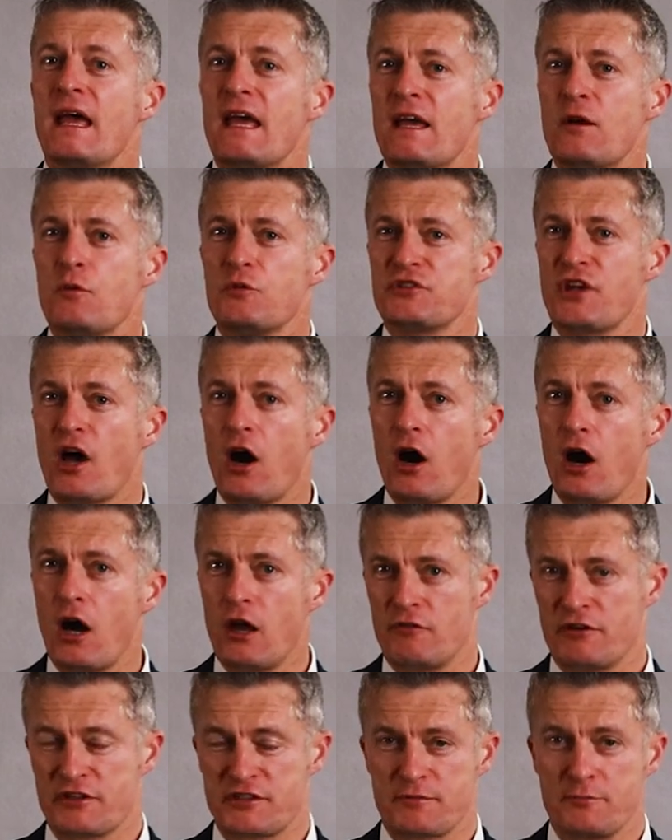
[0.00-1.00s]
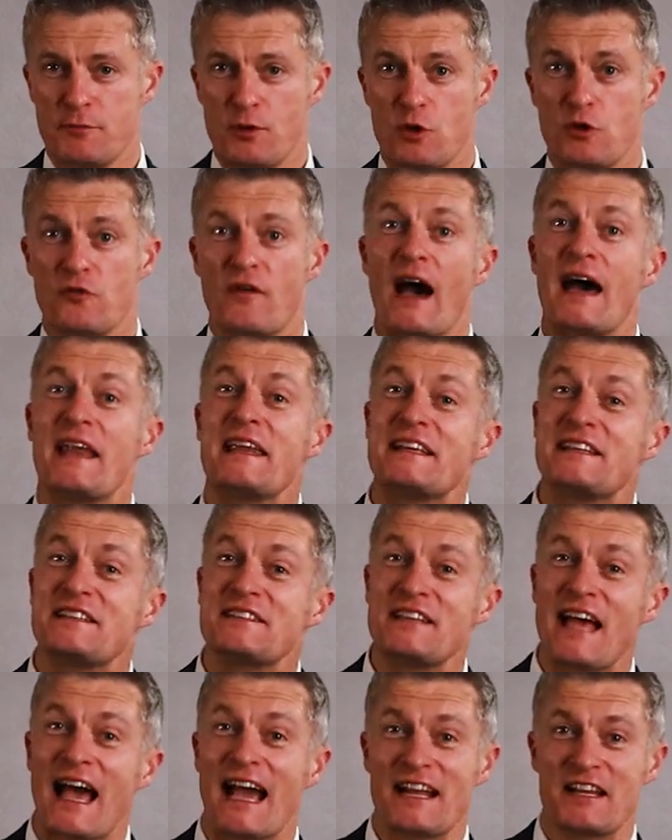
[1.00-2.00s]
It was a high risk move and
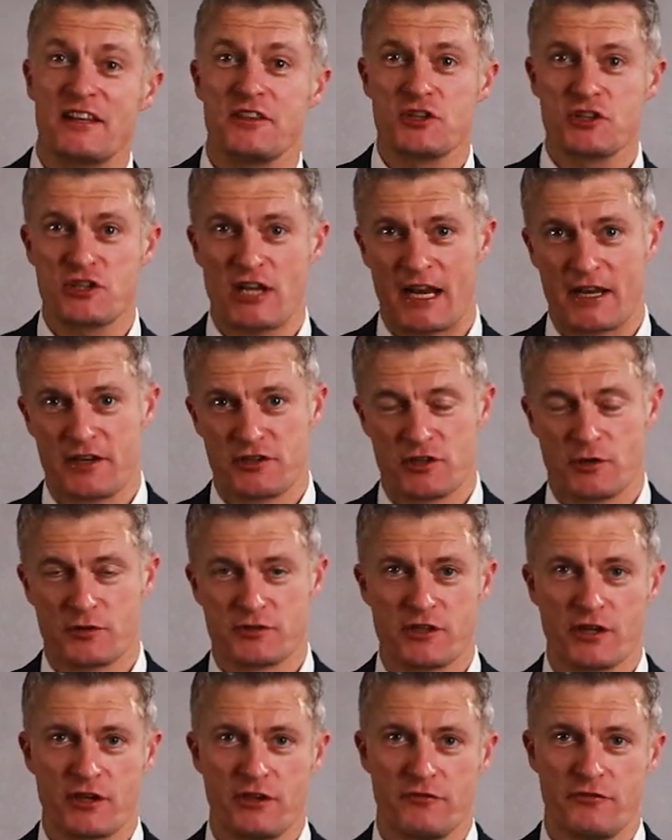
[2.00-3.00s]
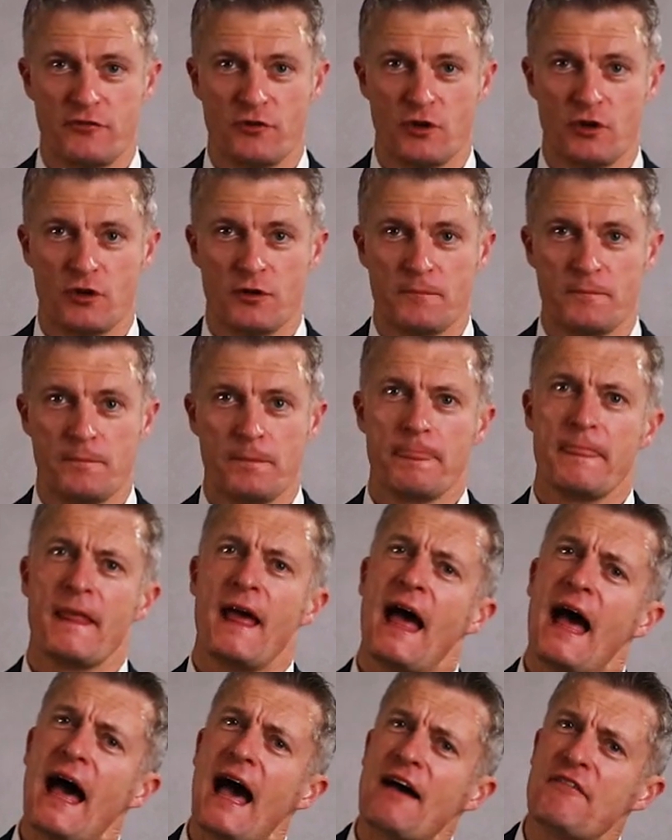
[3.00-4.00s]
exactly the challenge I was looking for.
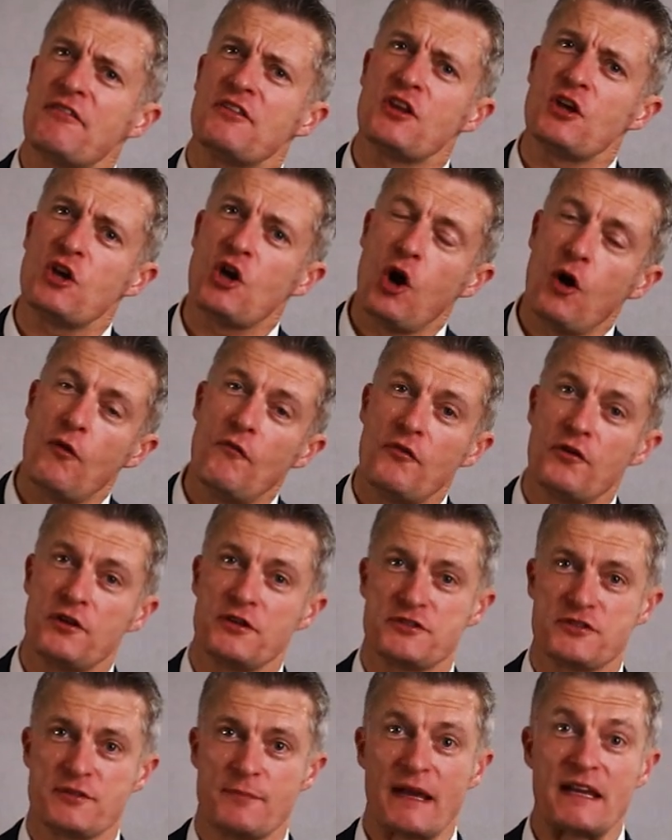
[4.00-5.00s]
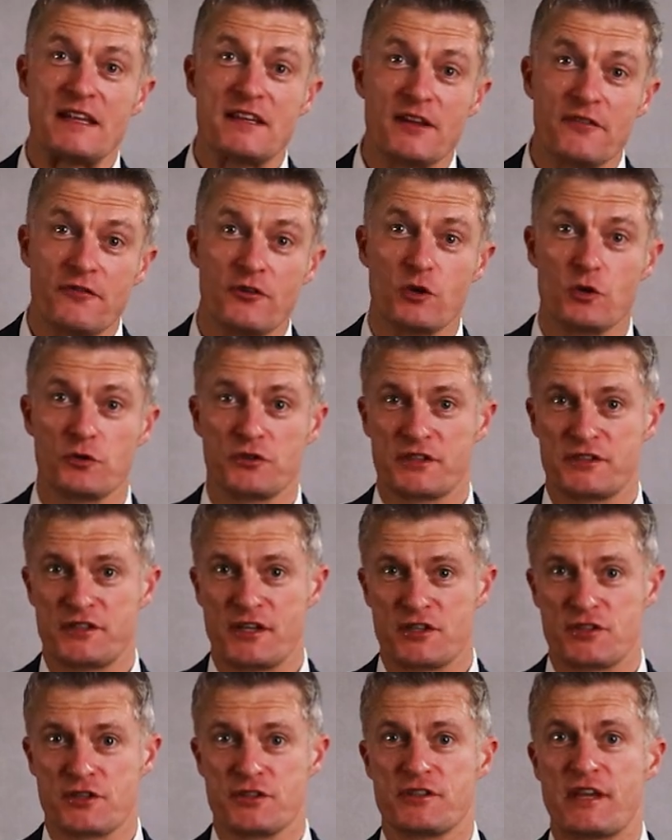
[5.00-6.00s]
Having the confidence to make difficult
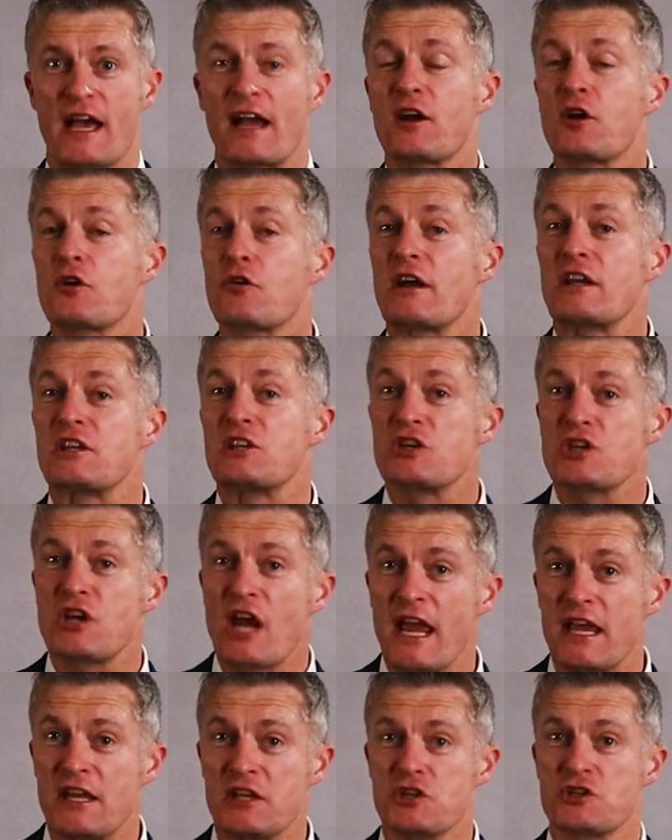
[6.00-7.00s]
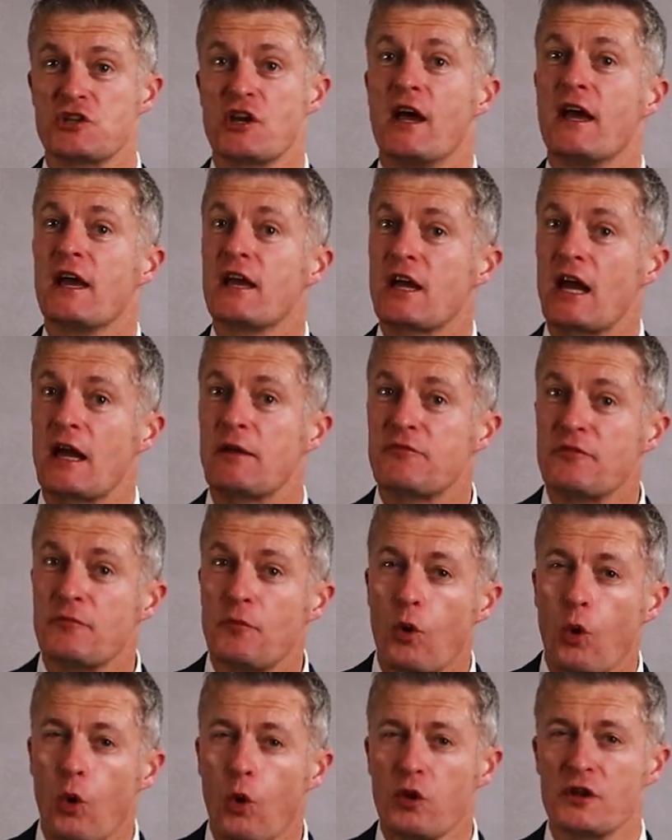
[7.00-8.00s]
decisions and create change came from
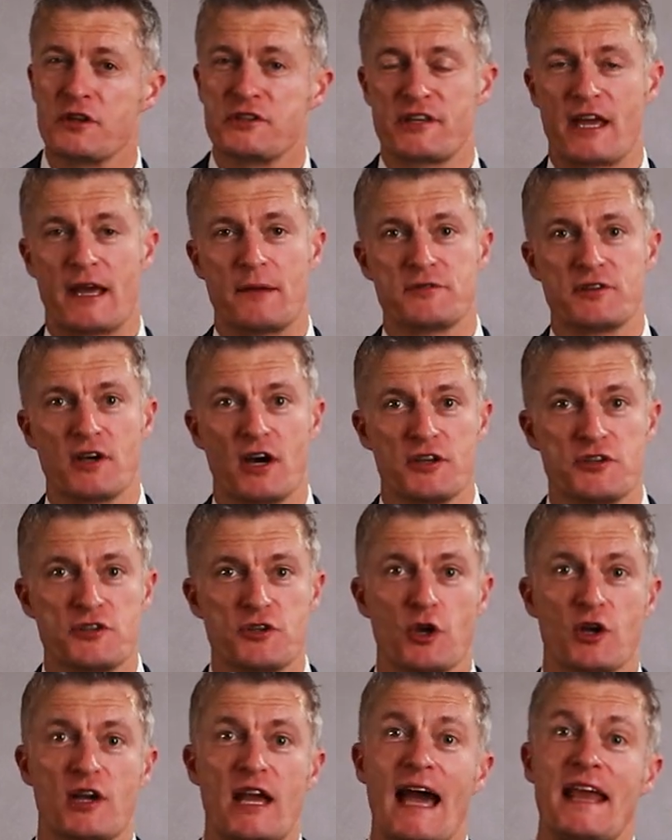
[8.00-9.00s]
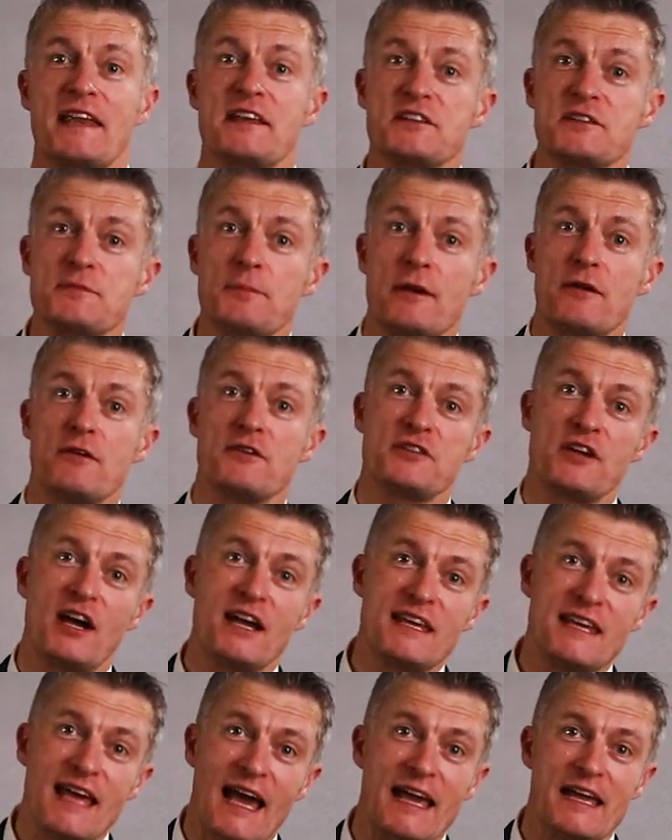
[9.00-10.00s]
all the steps I took and experience I
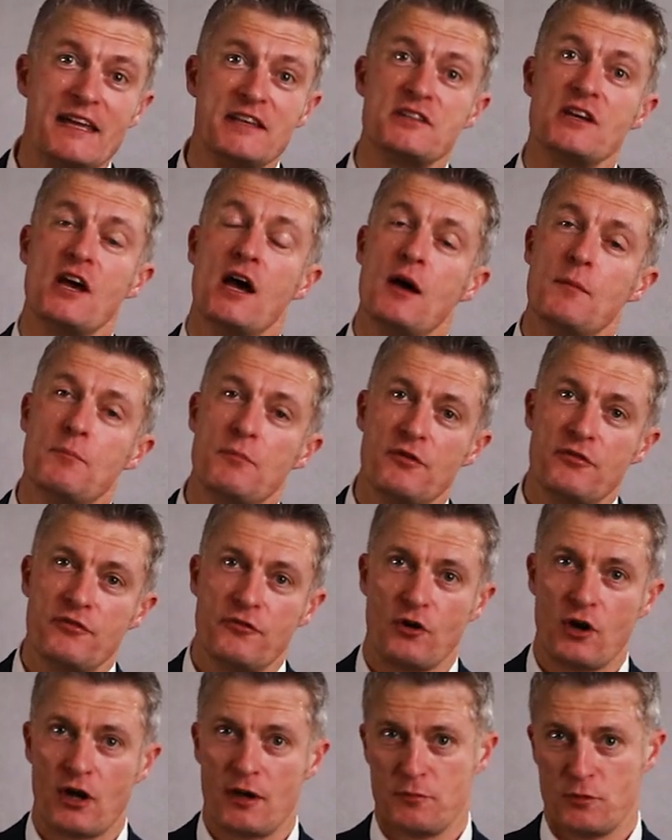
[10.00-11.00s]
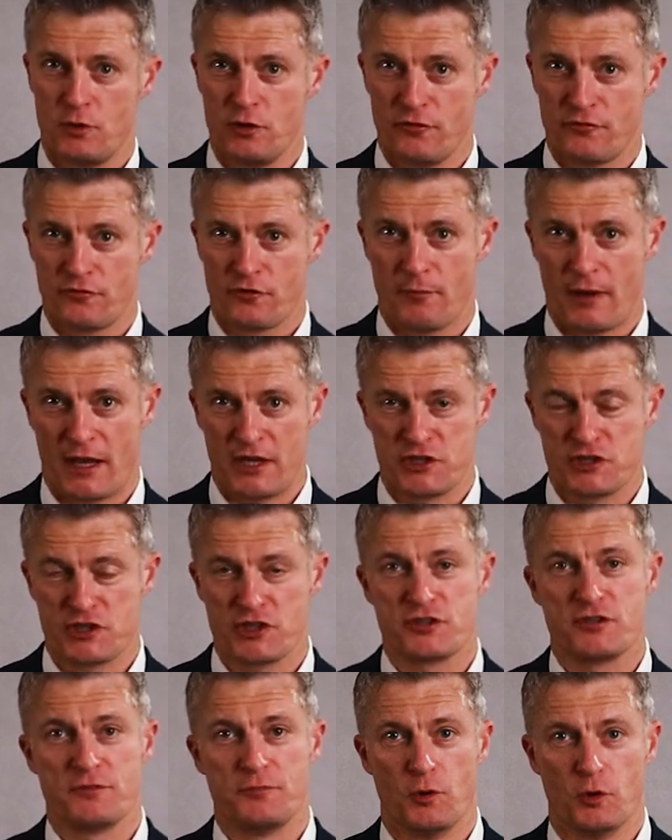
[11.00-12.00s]
gained before I moved from manager
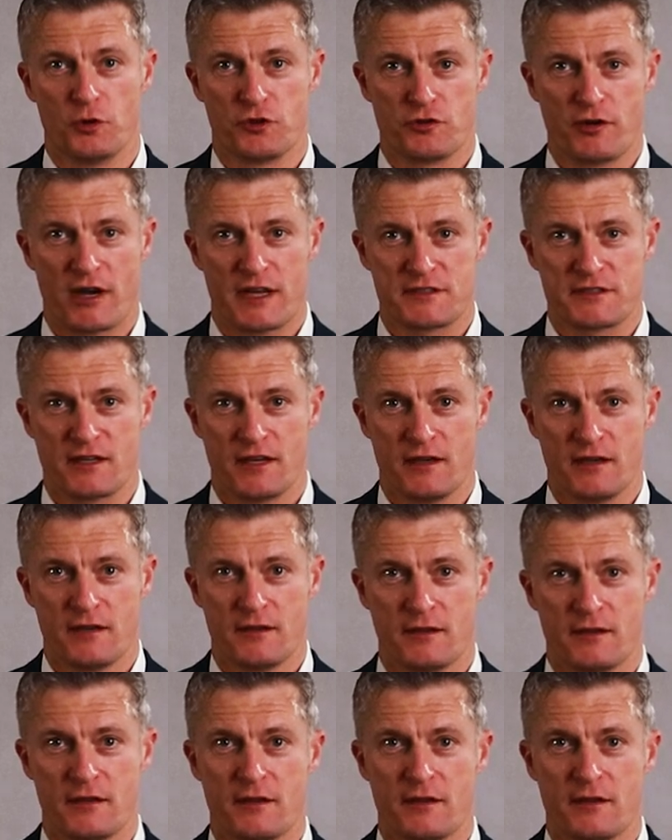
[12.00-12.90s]
to board director